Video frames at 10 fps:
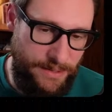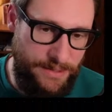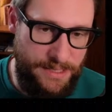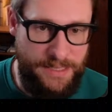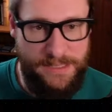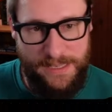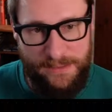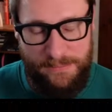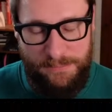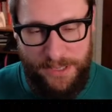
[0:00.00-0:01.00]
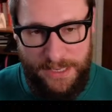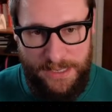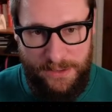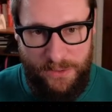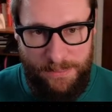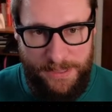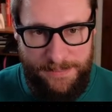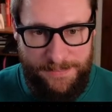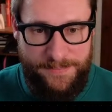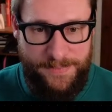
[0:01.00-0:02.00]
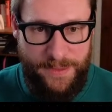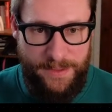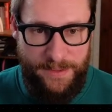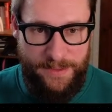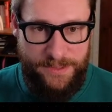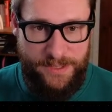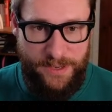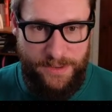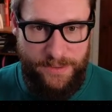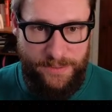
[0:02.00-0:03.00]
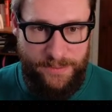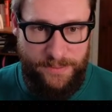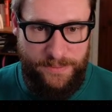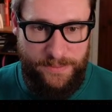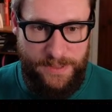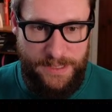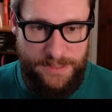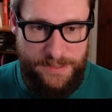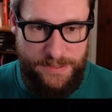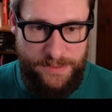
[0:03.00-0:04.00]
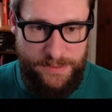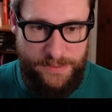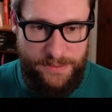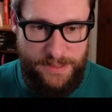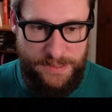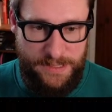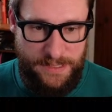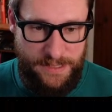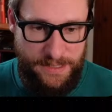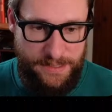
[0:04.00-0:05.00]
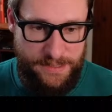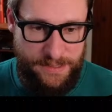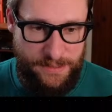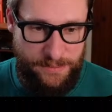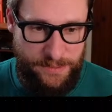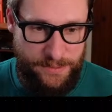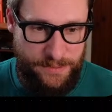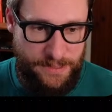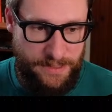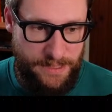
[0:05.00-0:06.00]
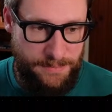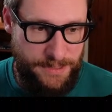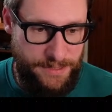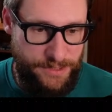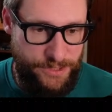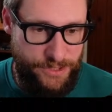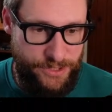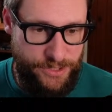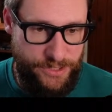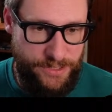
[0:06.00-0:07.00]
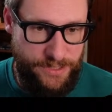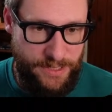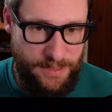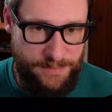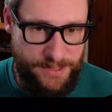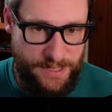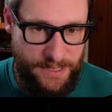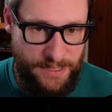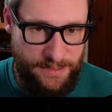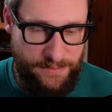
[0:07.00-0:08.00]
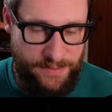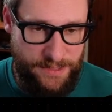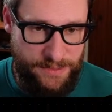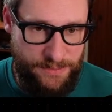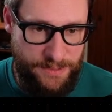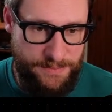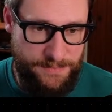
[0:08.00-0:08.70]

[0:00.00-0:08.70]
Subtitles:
it, and then bring it in and crop it. So let's do exactly that. So we'll do a little image upscaling of this one.